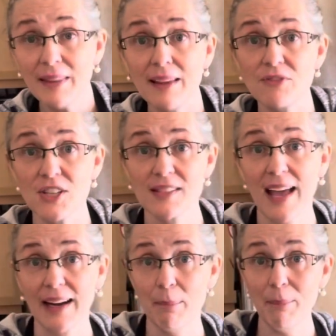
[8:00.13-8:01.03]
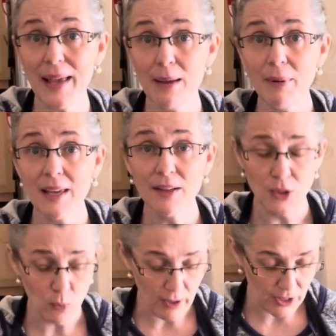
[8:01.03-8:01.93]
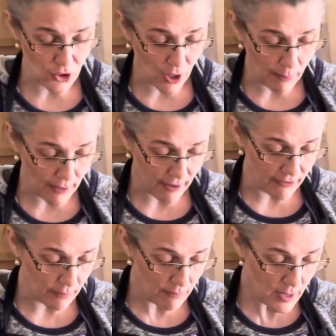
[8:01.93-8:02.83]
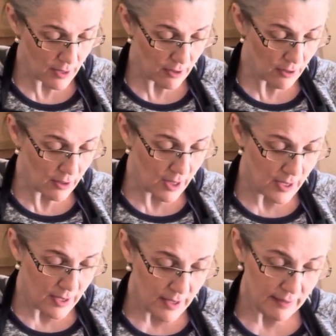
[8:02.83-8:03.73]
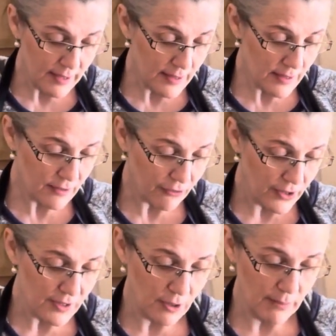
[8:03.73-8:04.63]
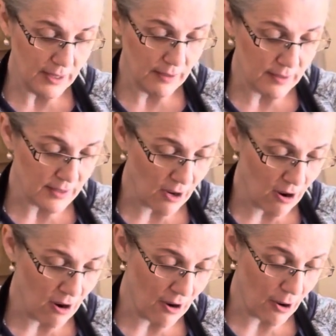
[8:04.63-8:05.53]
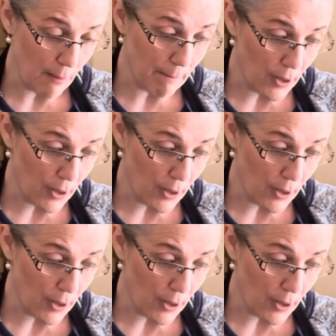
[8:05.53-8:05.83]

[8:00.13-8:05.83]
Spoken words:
they've just had a baby and you want to drop off a meal, these freezer meals are